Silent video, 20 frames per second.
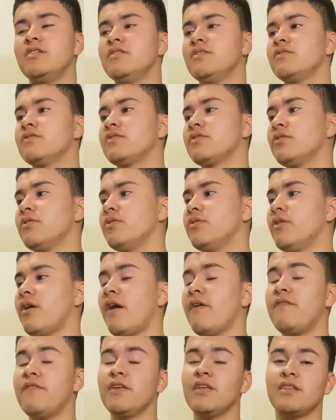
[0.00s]
So
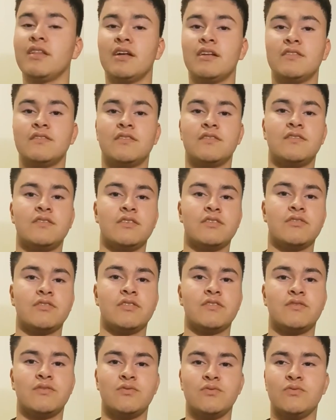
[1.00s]
I feel like that is the
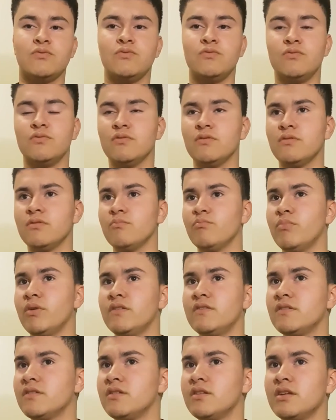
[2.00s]
secret to
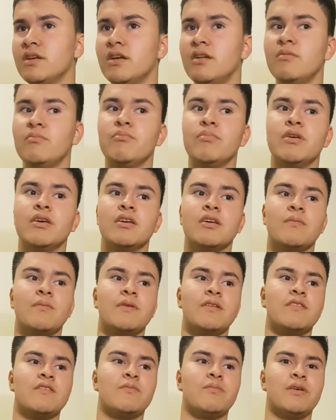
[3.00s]
basically getting big. I
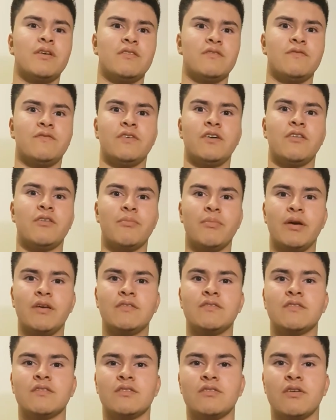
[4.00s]
mean, it's very
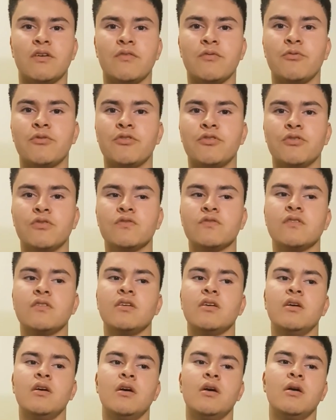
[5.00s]
basic and everyone knows
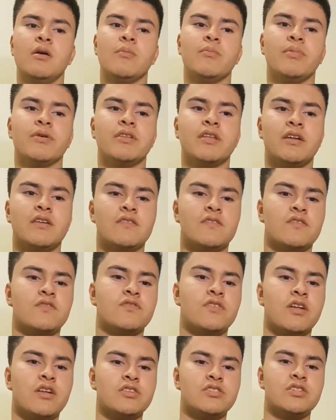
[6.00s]
it, but that is a
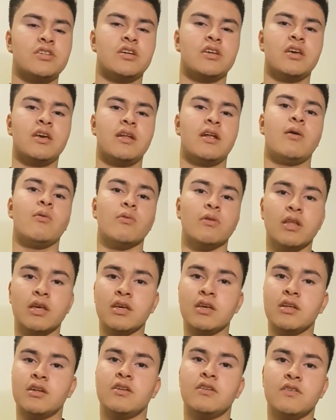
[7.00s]
strategy. Again, I will
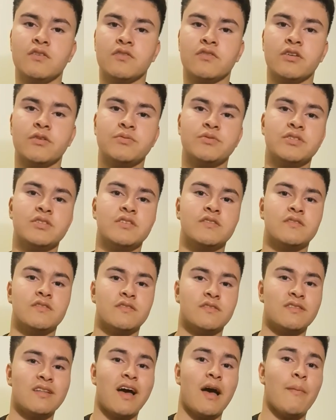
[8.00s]
link it in the description. This
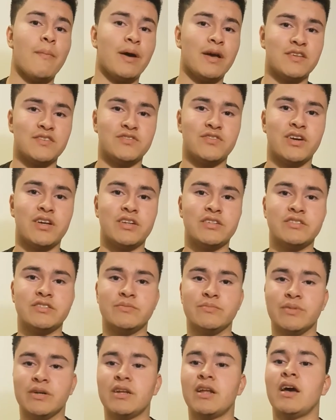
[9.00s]
is not my strategy,
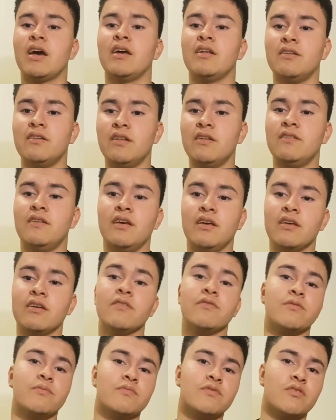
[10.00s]
but I did take it
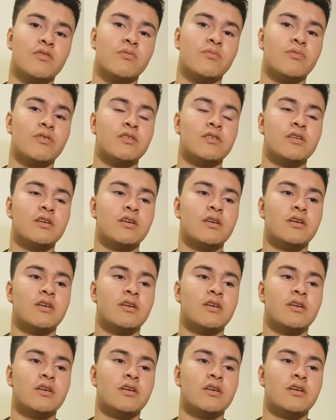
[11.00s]
from someone,